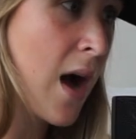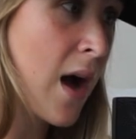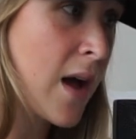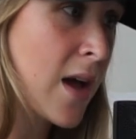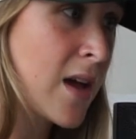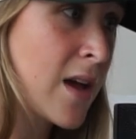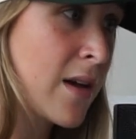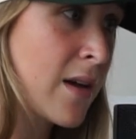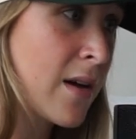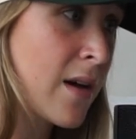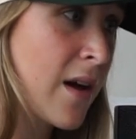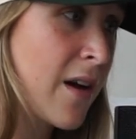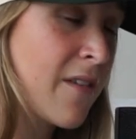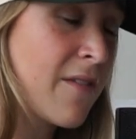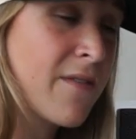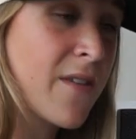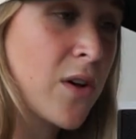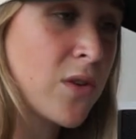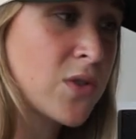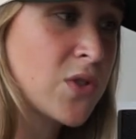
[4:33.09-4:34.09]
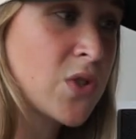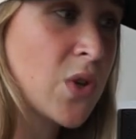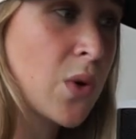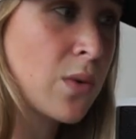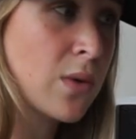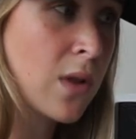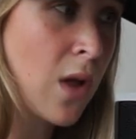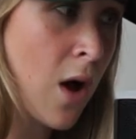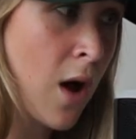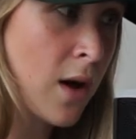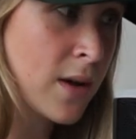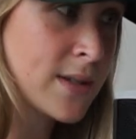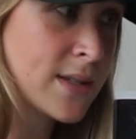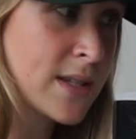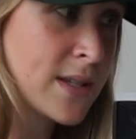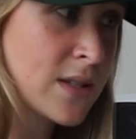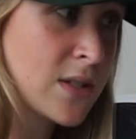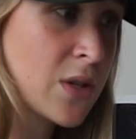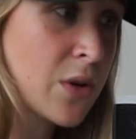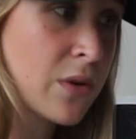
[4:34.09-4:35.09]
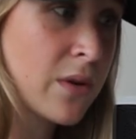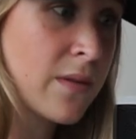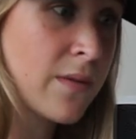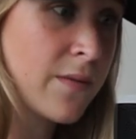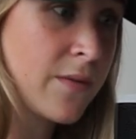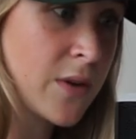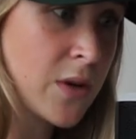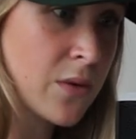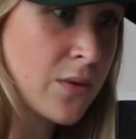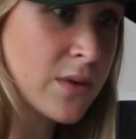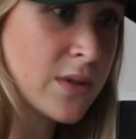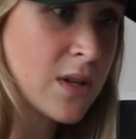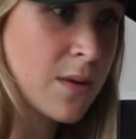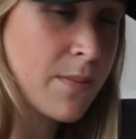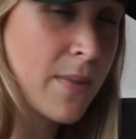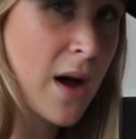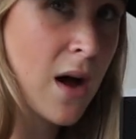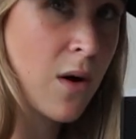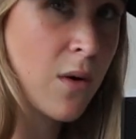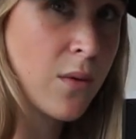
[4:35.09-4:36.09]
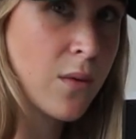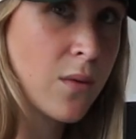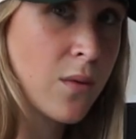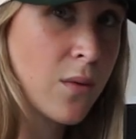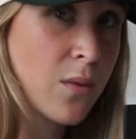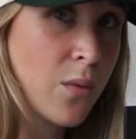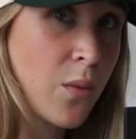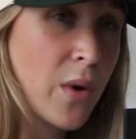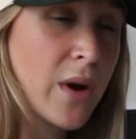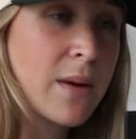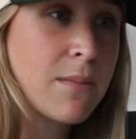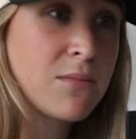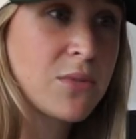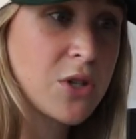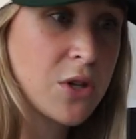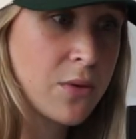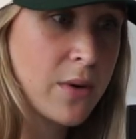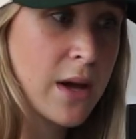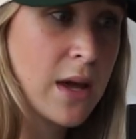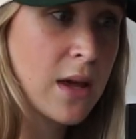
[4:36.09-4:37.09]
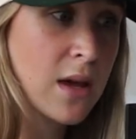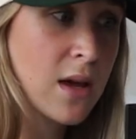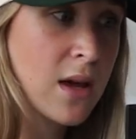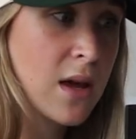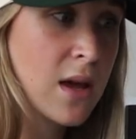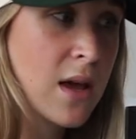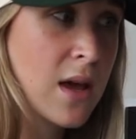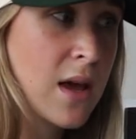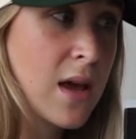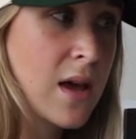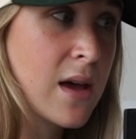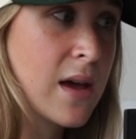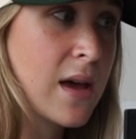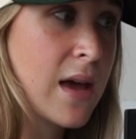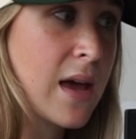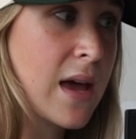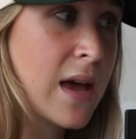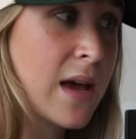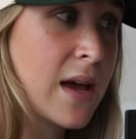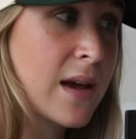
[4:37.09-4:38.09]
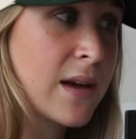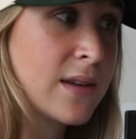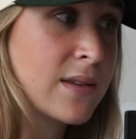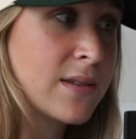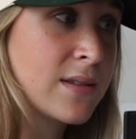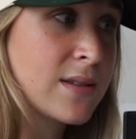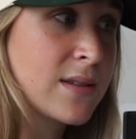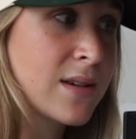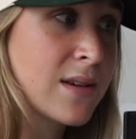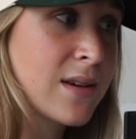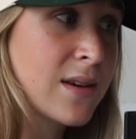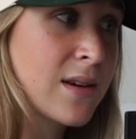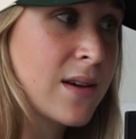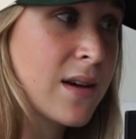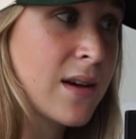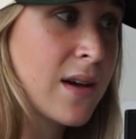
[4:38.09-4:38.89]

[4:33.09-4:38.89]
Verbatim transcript: I have felt so lost and so confused about what I'm doing. And